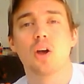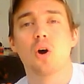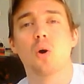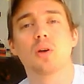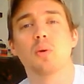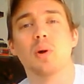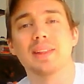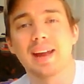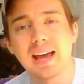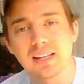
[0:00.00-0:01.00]
Or the one
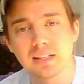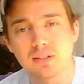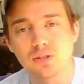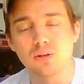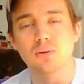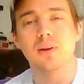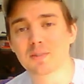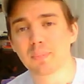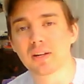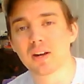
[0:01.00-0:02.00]
that I like to do,
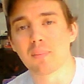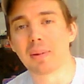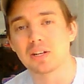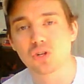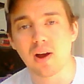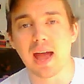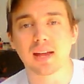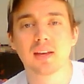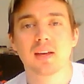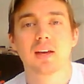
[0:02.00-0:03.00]
split it up by track.